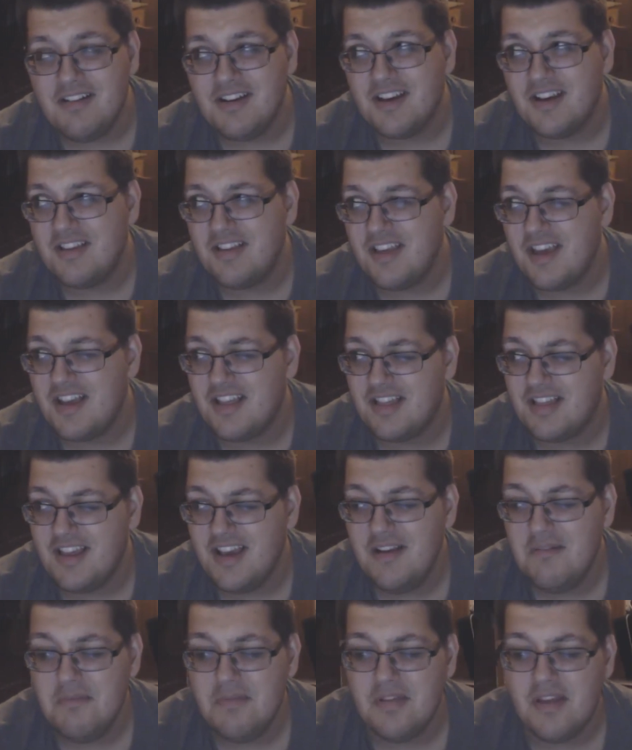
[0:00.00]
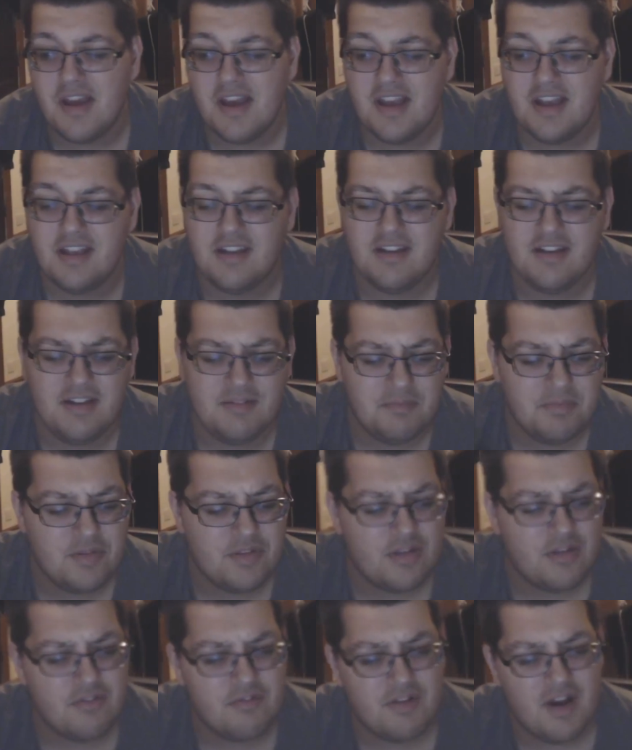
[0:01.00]
Because it seems like
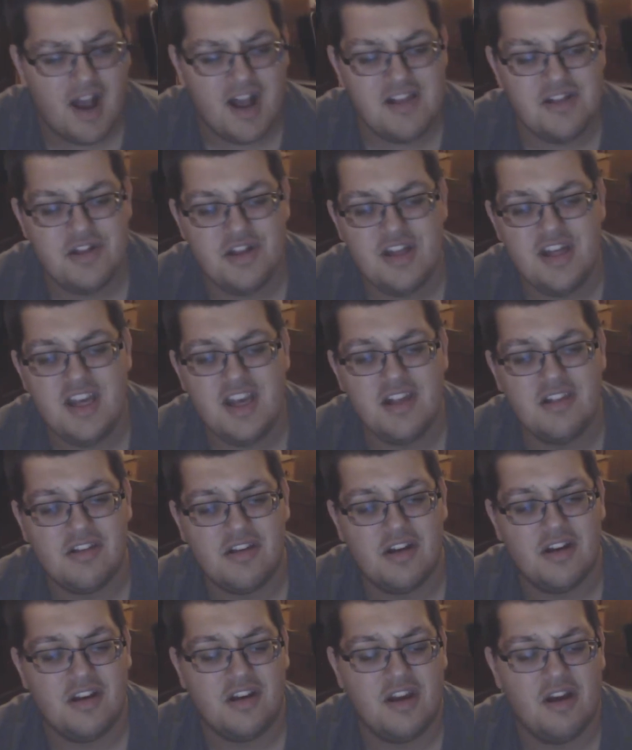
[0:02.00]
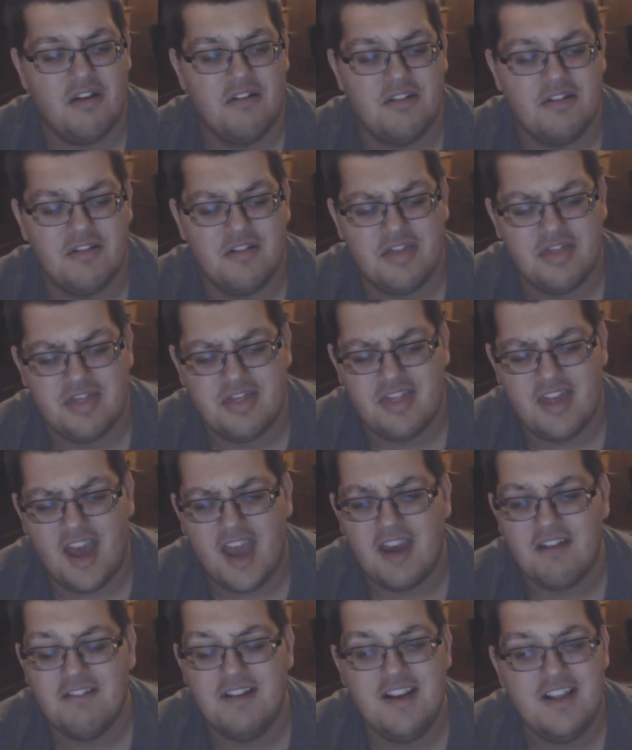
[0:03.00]
Sorachi is going to go into a
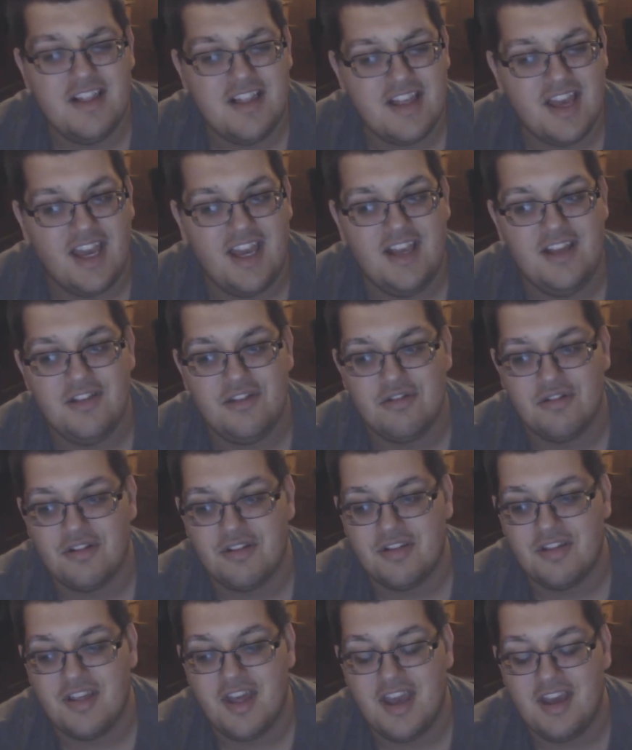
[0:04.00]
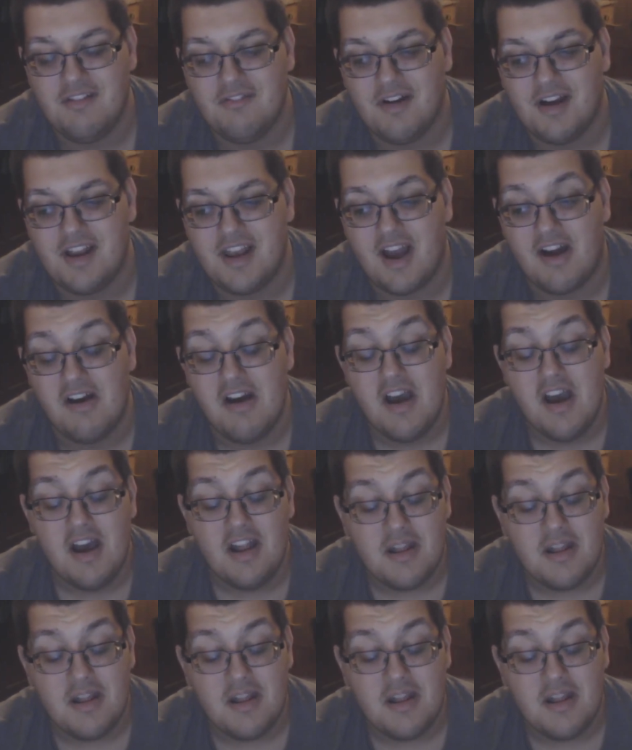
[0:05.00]
very dangerous thing right now.